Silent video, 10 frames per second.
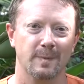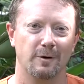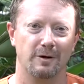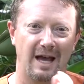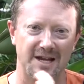
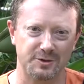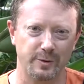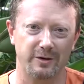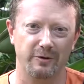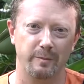or last
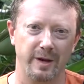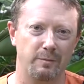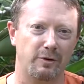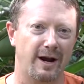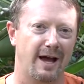week what
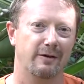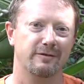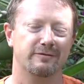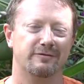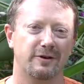Ben brought out
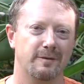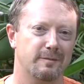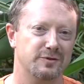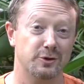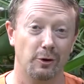
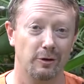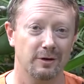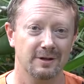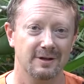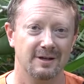from Joel,